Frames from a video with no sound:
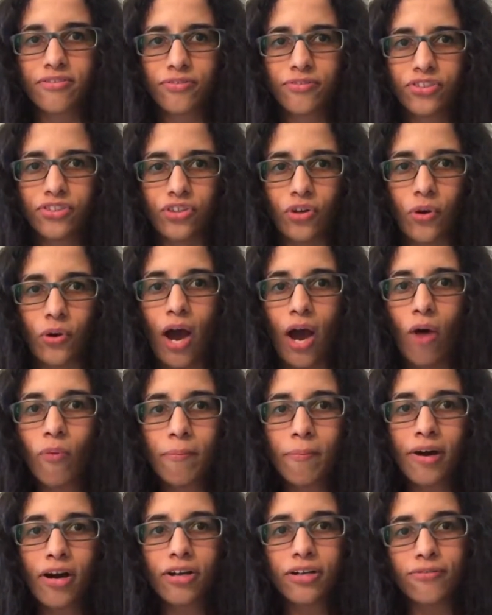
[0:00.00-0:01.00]
So how
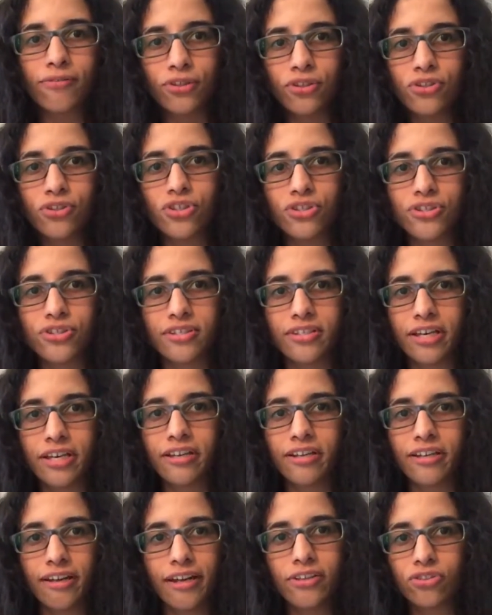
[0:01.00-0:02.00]
about if you just
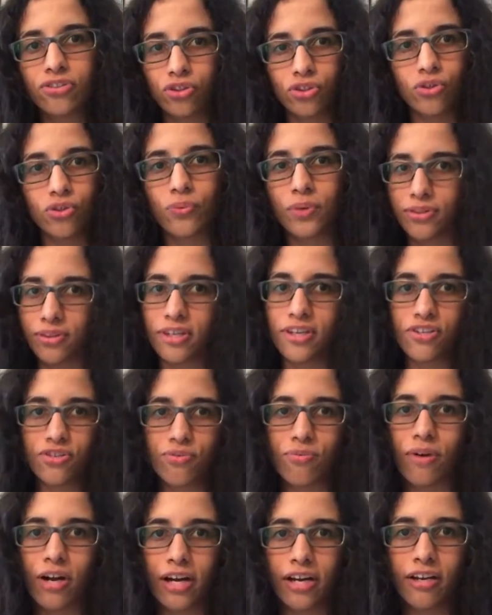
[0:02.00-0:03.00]
dedicate to doing
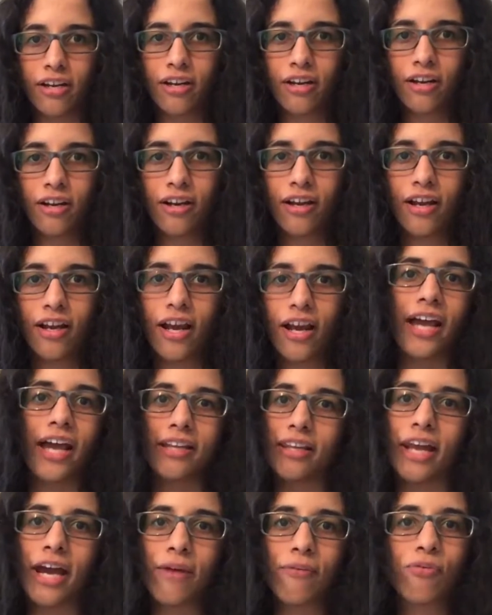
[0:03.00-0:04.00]
things right,
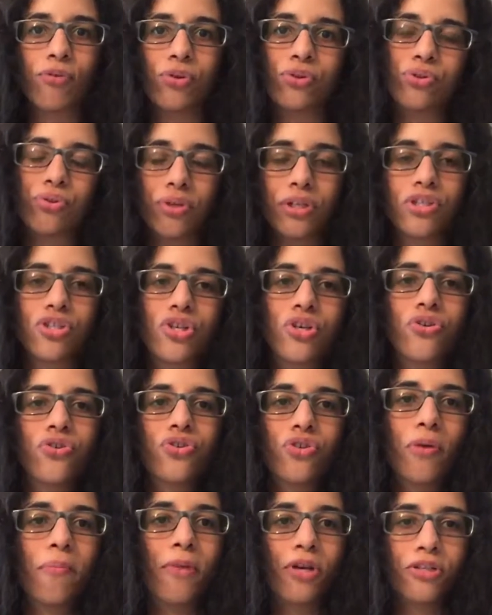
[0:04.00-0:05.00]
and life will treat
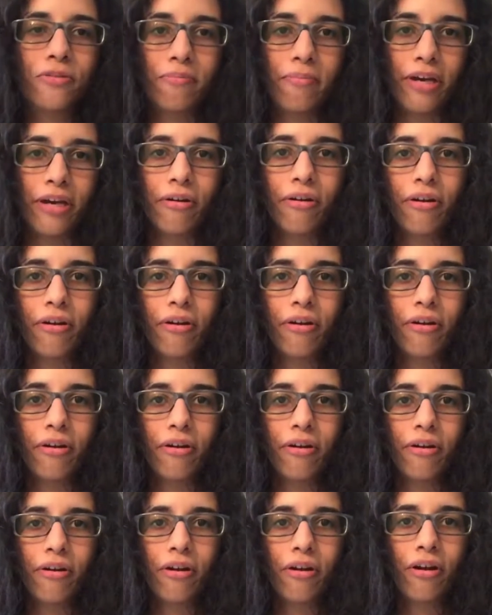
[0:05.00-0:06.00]
you so much better?
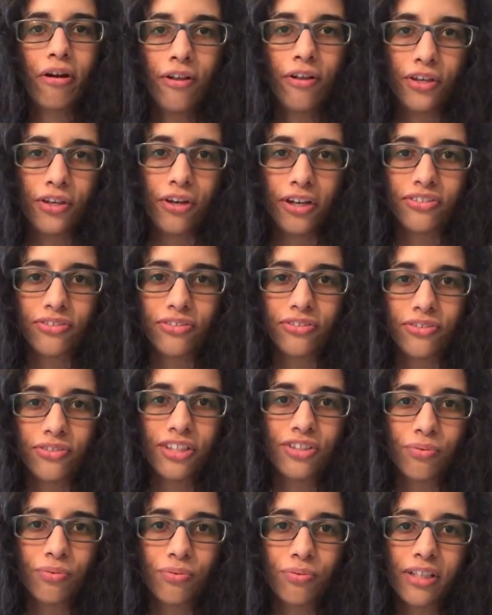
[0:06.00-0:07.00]

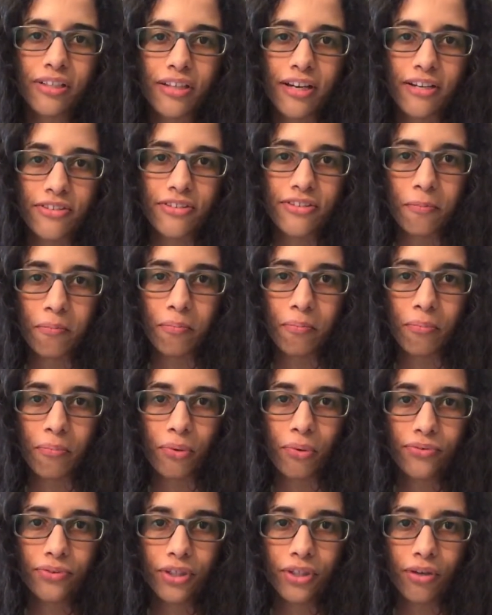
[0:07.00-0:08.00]
It's really that
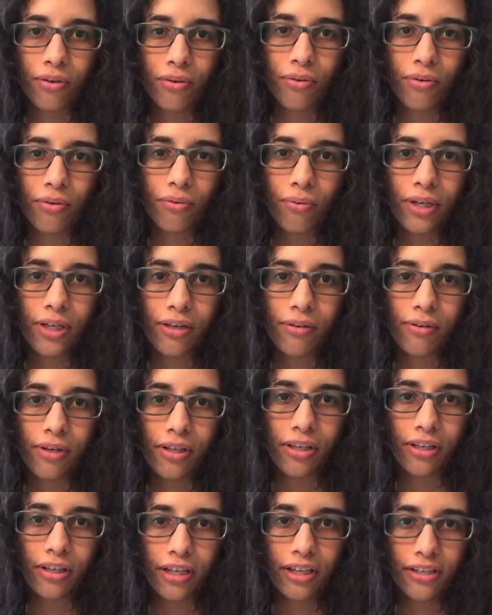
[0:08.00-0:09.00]
simple. It really,
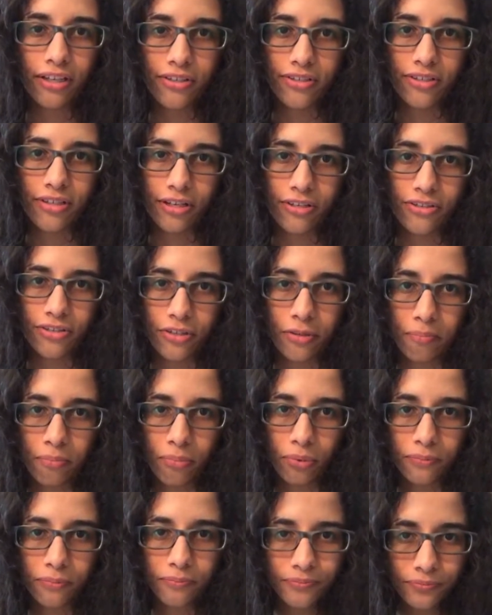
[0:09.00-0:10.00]
really is that
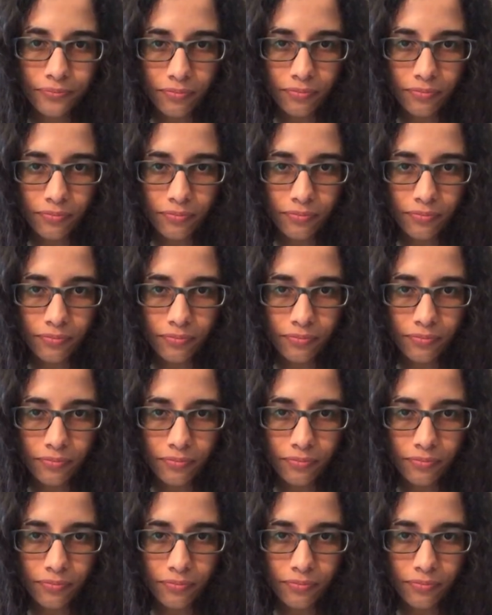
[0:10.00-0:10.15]
simple.